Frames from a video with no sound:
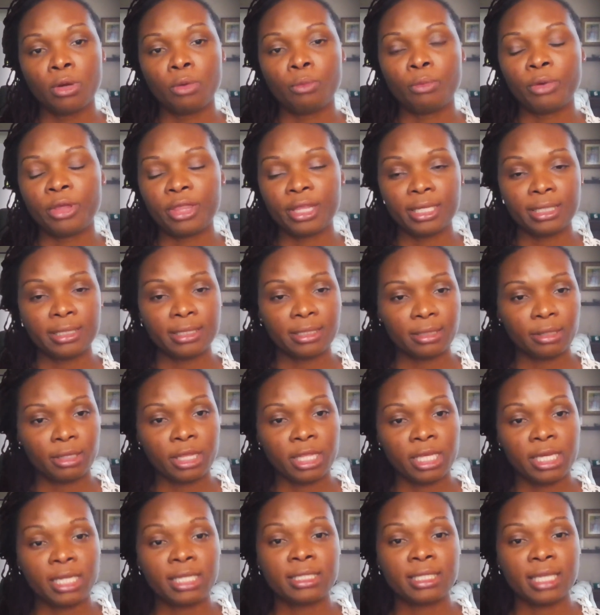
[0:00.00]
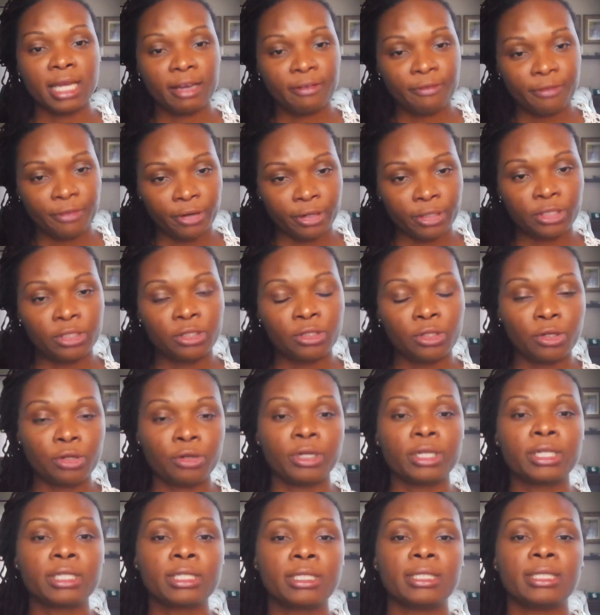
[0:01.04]
With these efforts, New
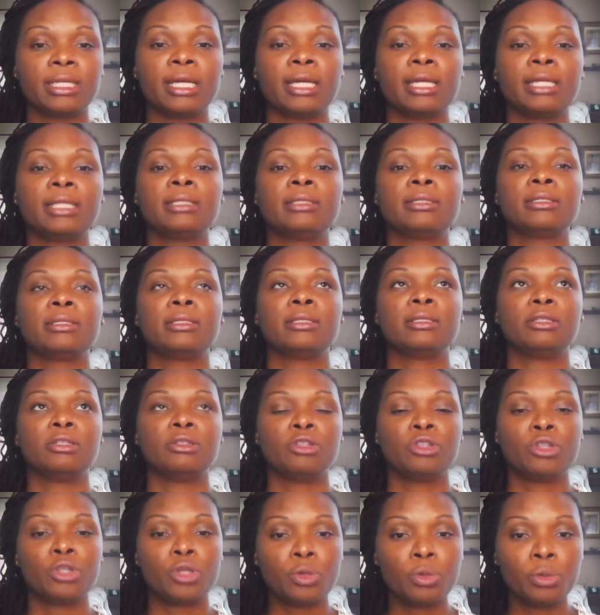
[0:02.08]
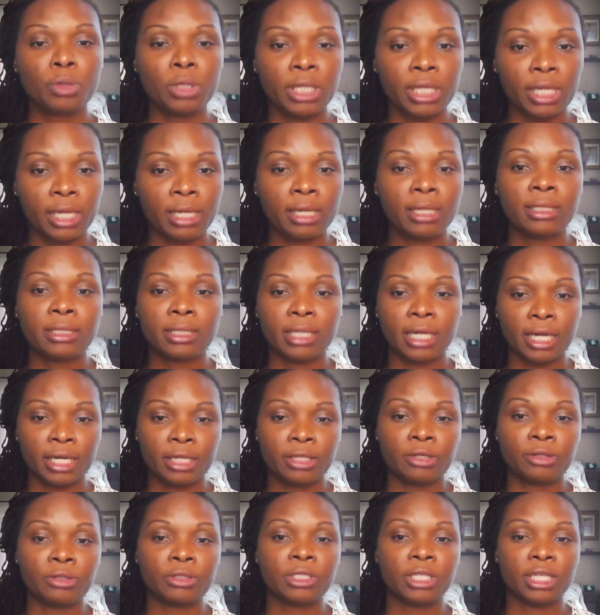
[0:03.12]
York State's newly
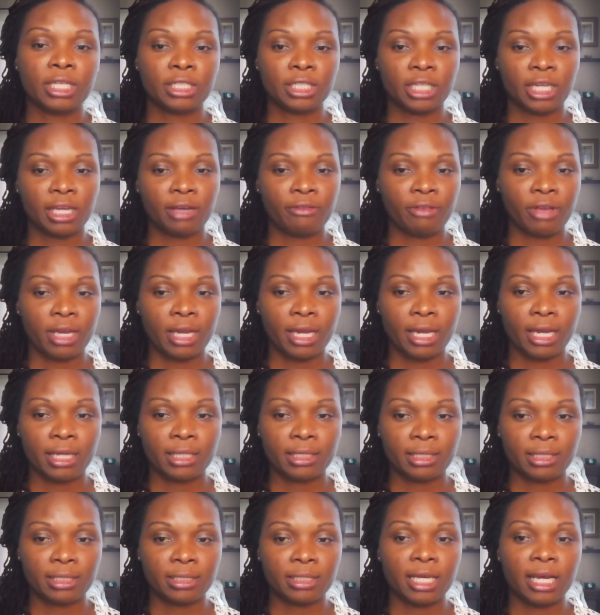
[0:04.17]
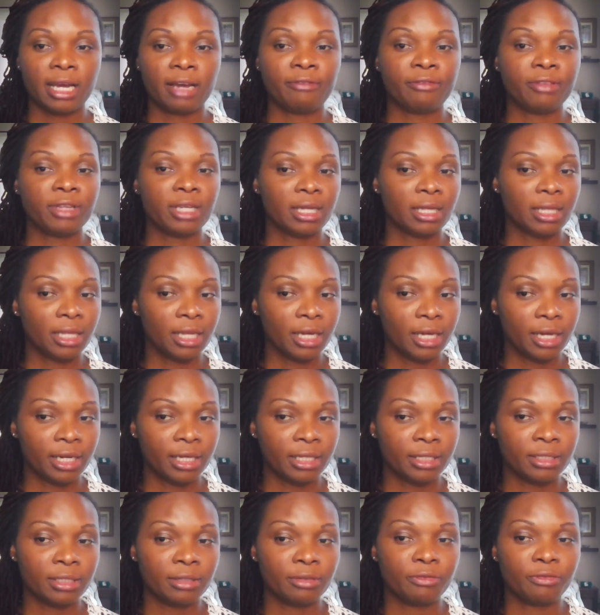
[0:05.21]
diagnosed HIV cases have
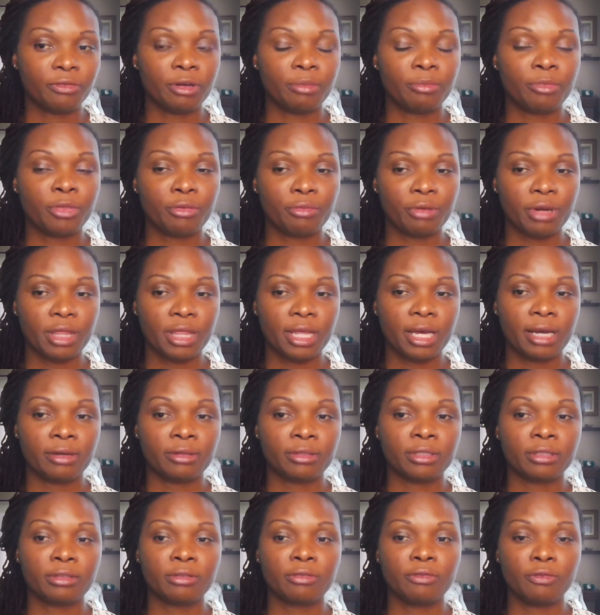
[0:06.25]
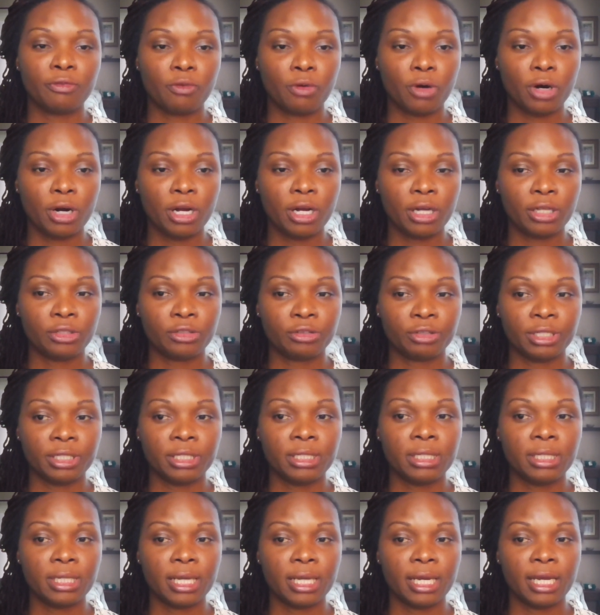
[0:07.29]
declined from
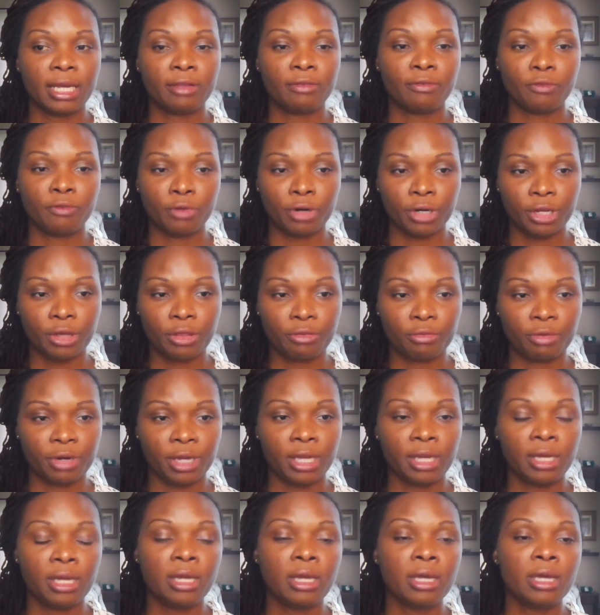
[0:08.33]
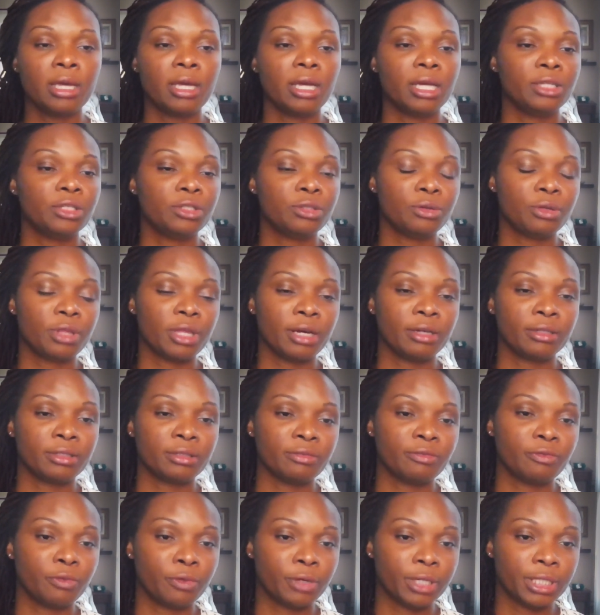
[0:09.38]
3,443 in
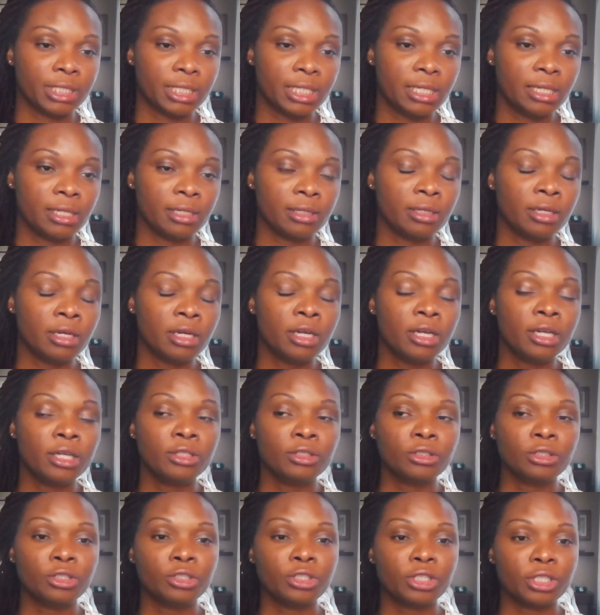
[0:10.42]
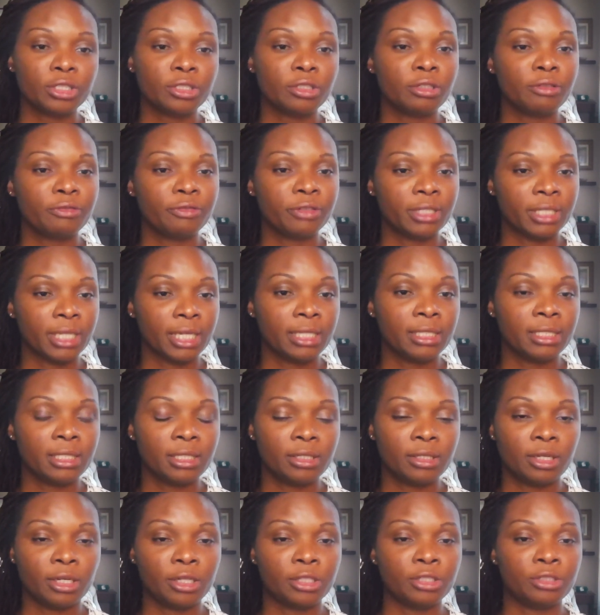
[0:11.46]
2014 to just over
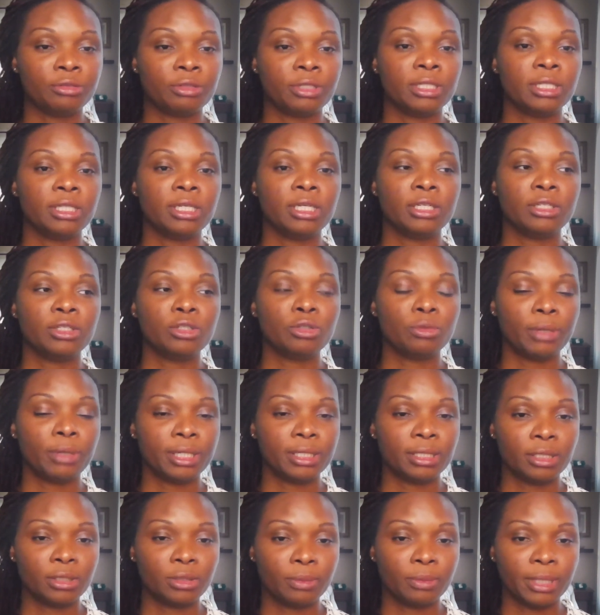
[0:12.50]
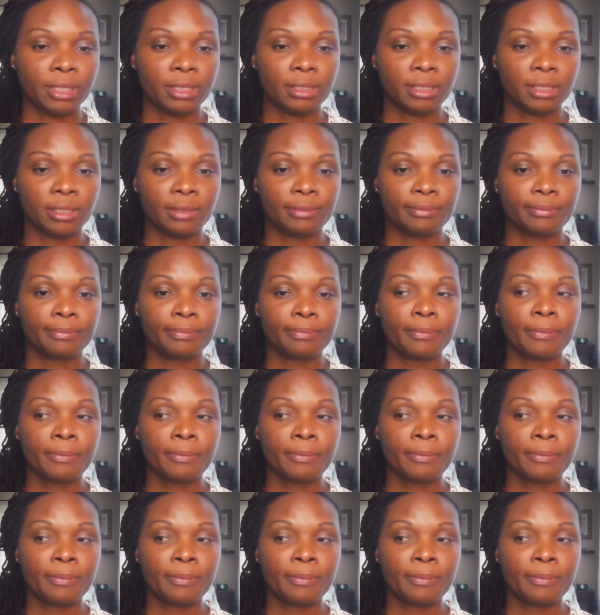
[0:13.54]
1,900 in 2020.